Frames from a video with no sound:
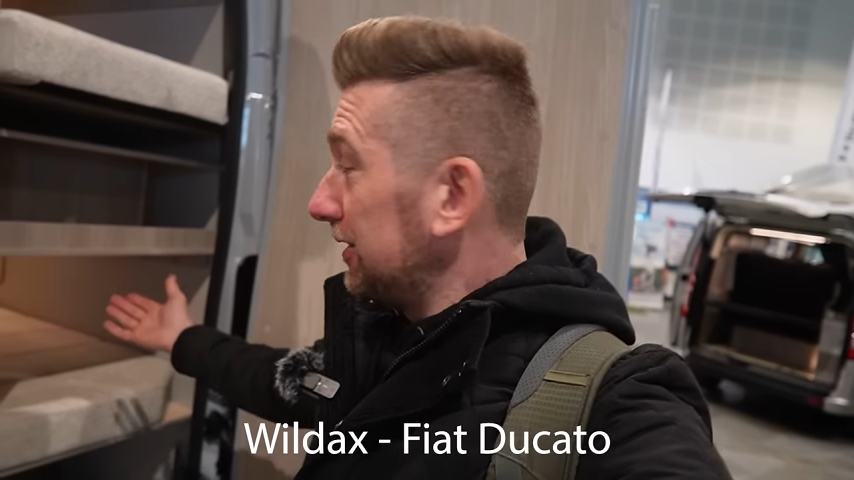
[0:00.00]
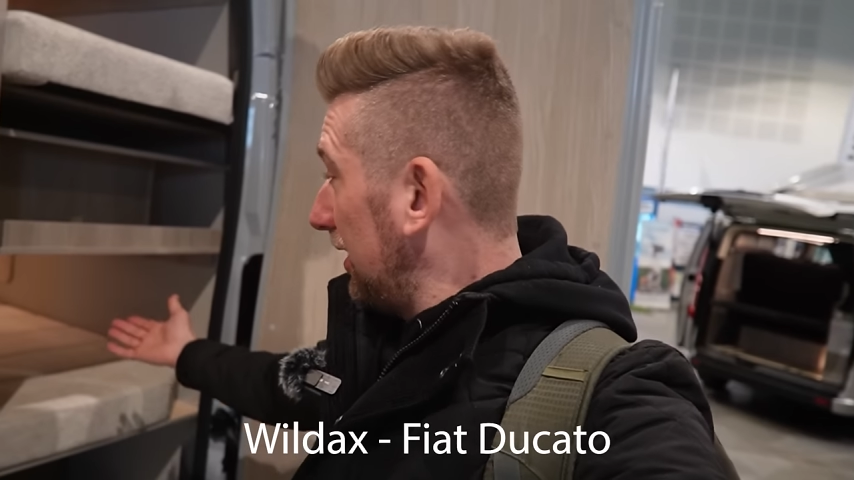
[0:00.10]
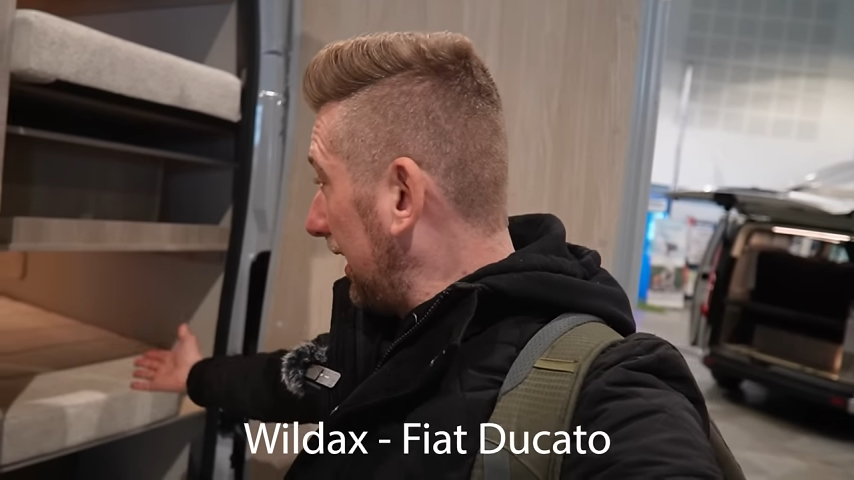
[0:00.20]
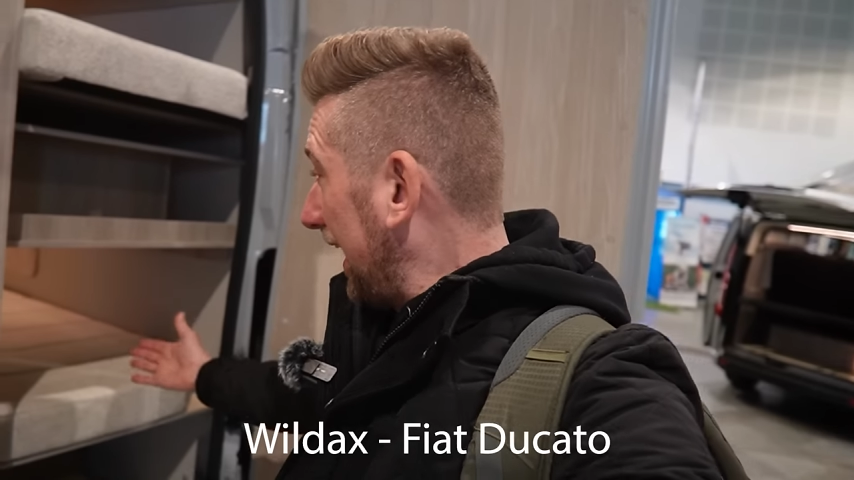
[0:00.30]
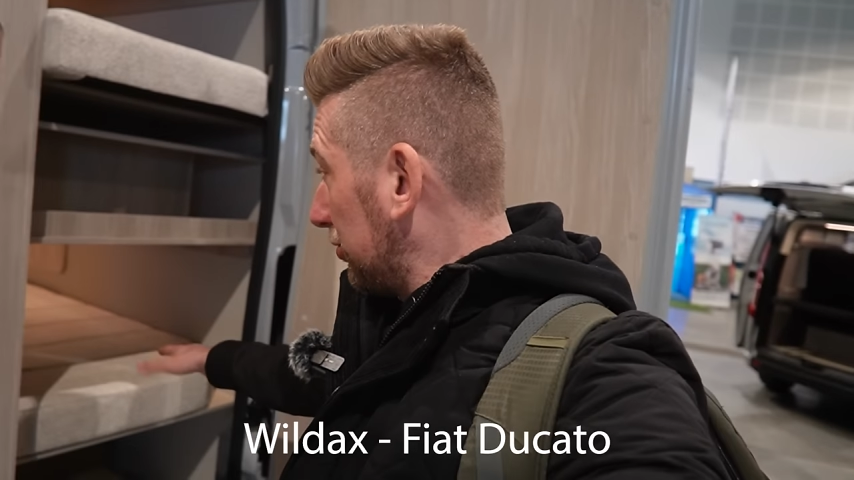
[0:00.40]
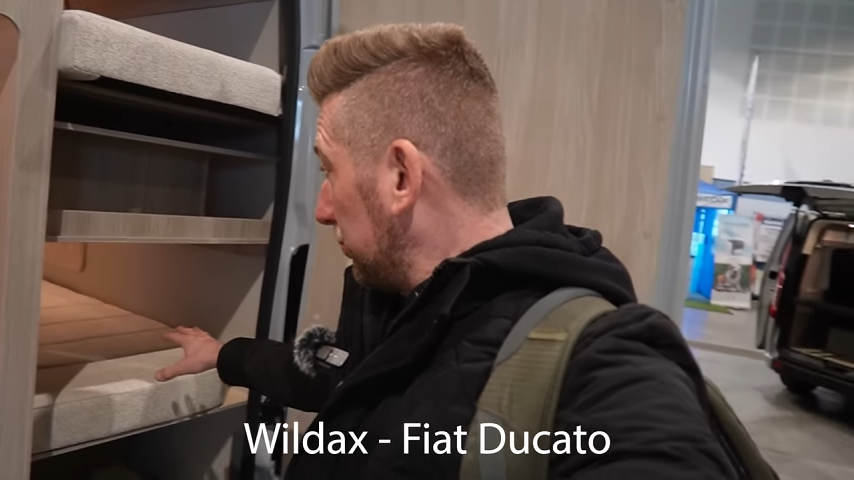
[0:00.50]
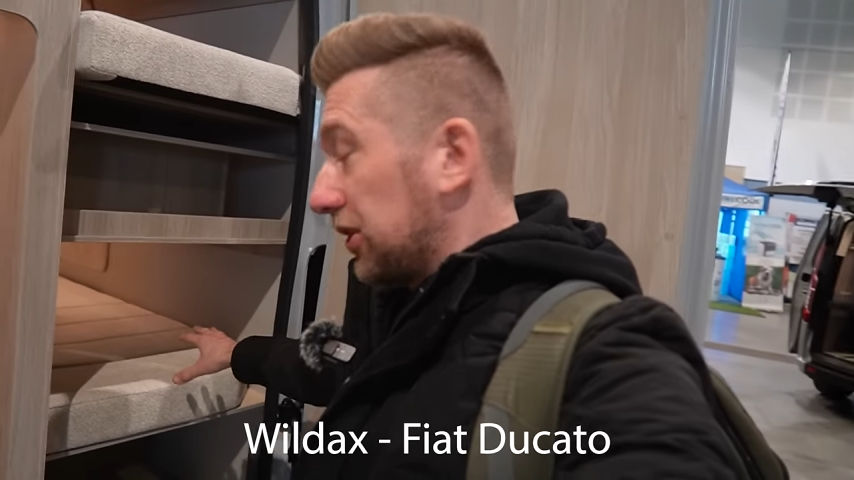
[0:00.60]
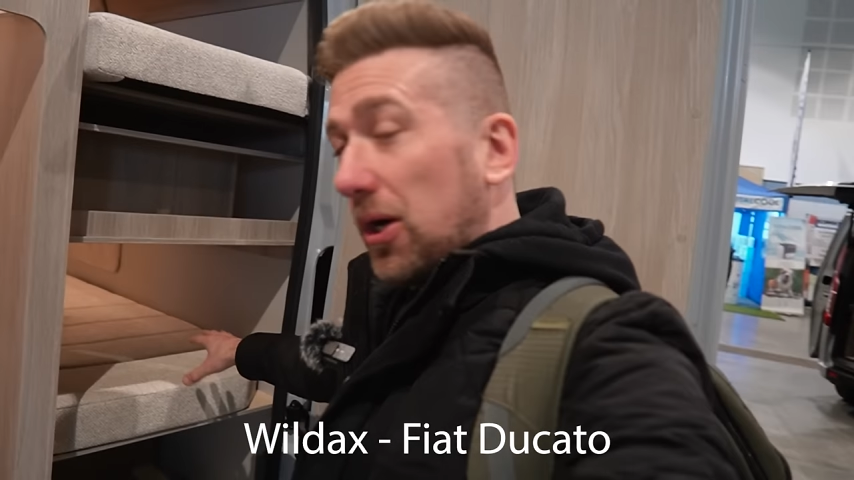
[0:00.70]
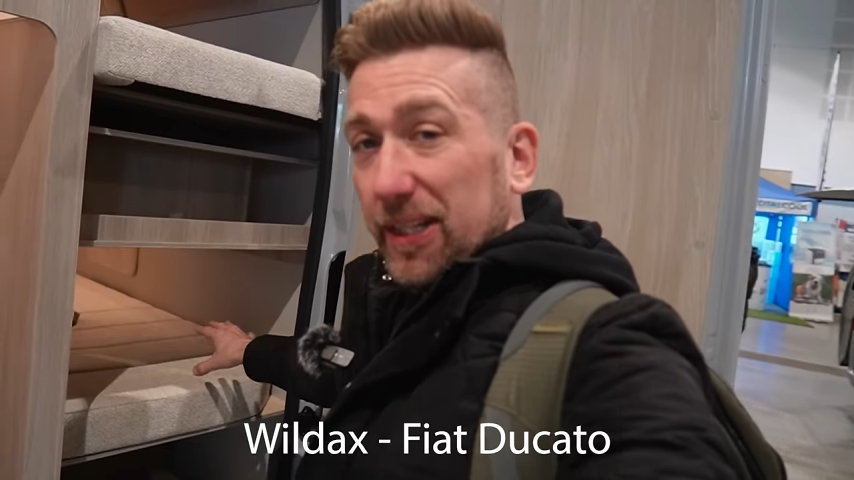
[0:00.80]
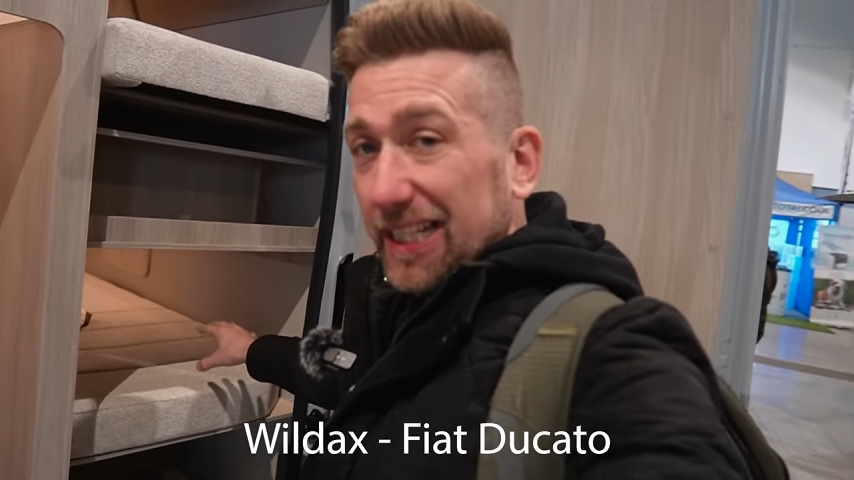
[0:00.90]
and your legs
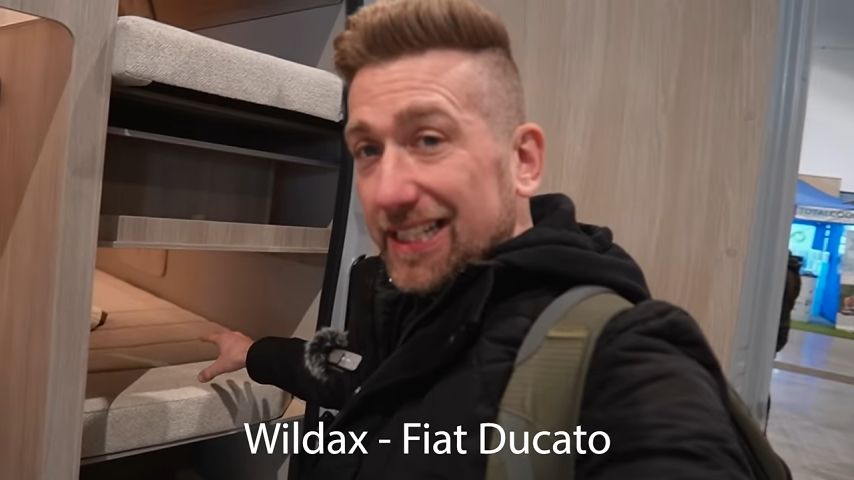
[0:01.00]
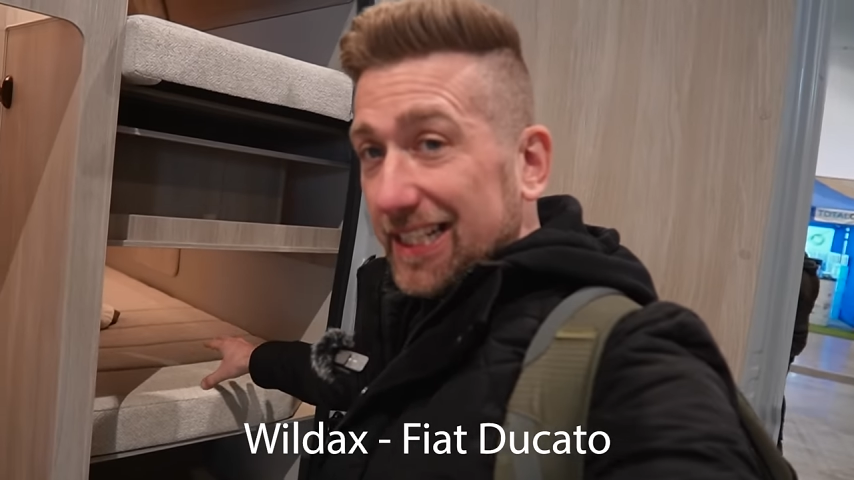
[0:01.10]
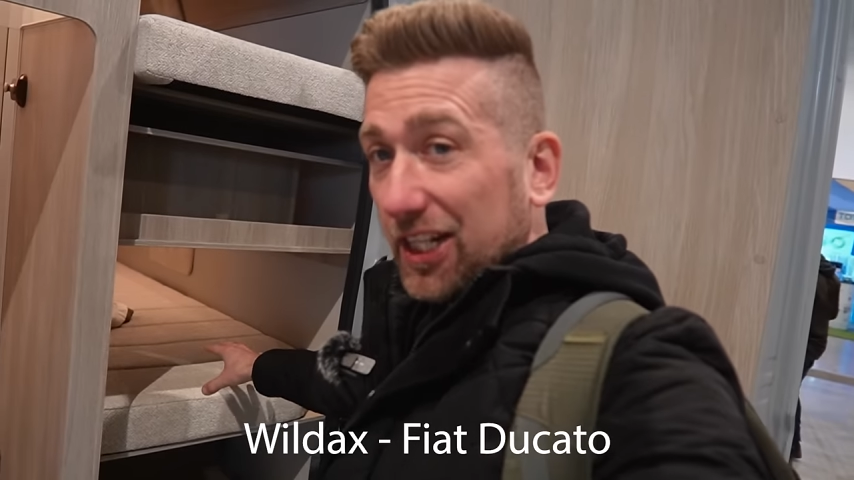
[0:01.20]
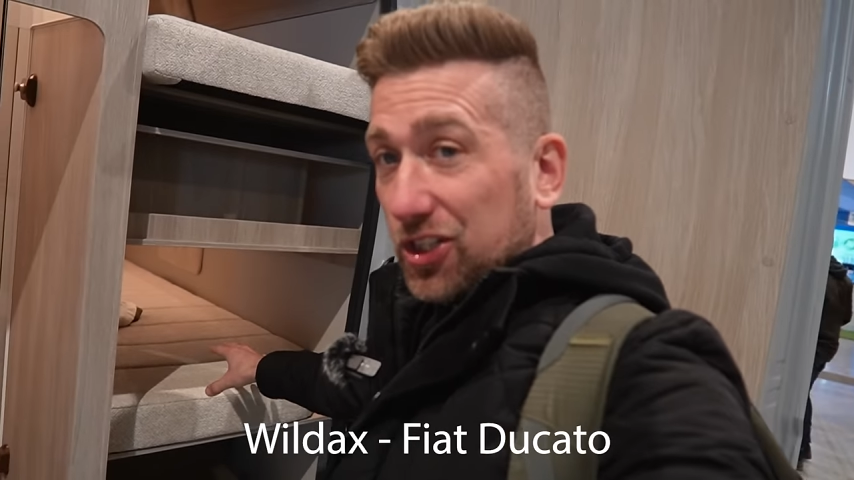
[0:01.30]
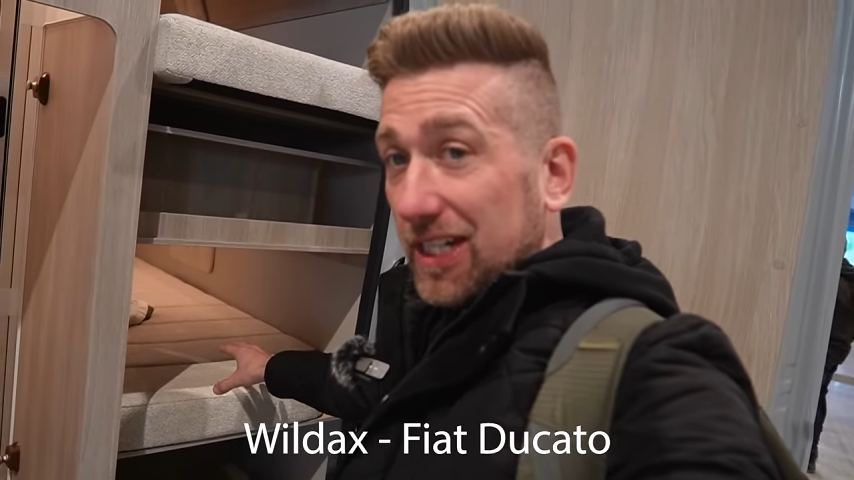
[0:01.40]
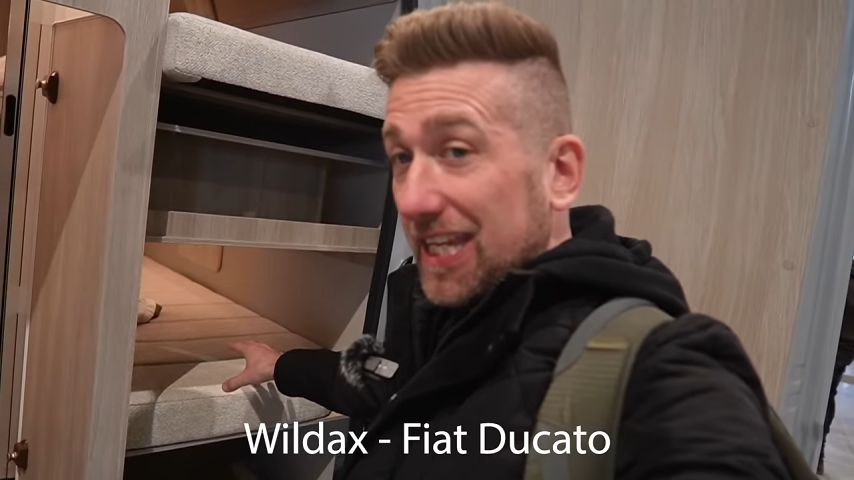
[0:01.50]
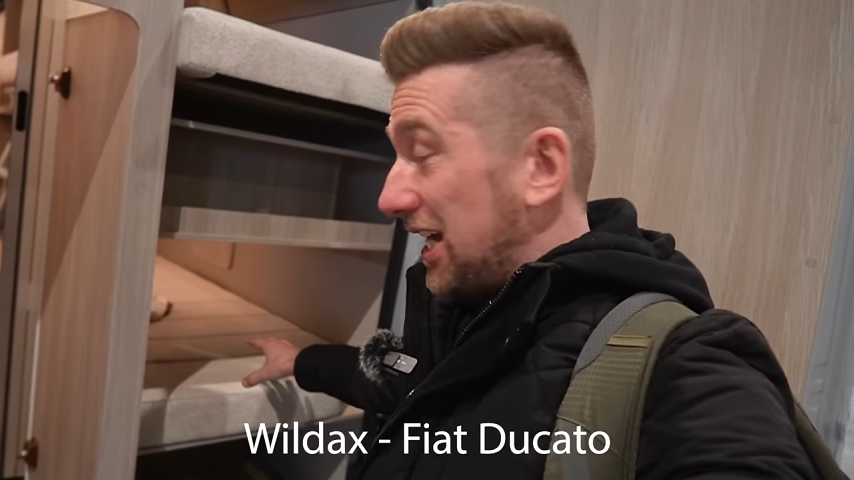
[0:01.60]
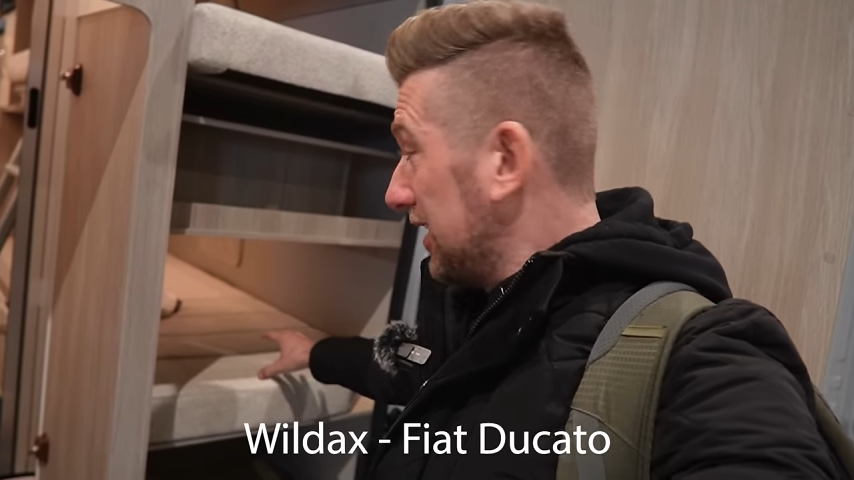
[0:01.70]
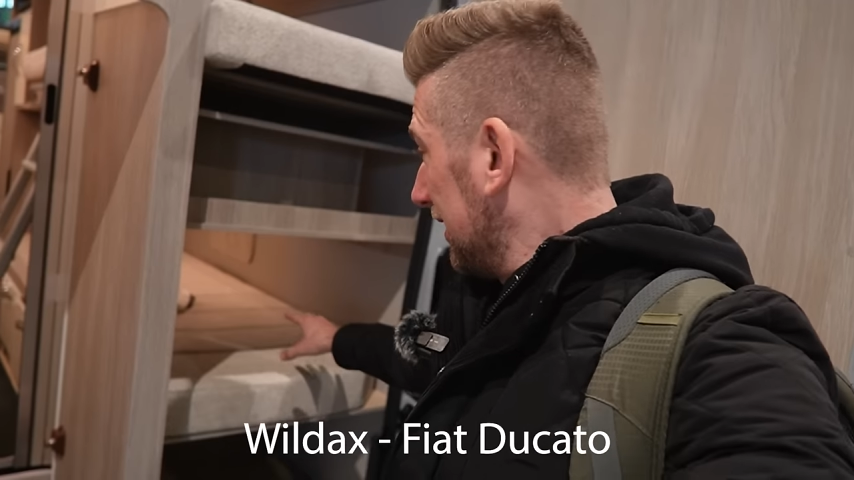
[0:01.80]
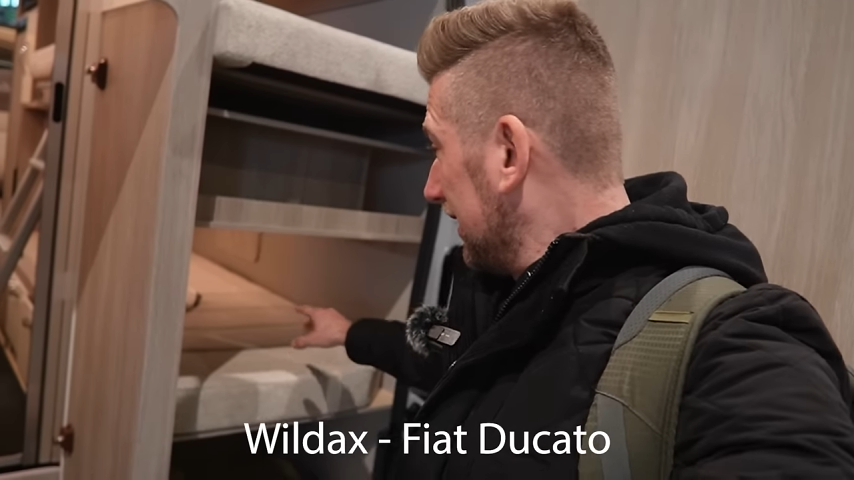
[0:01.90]
would go in this section here.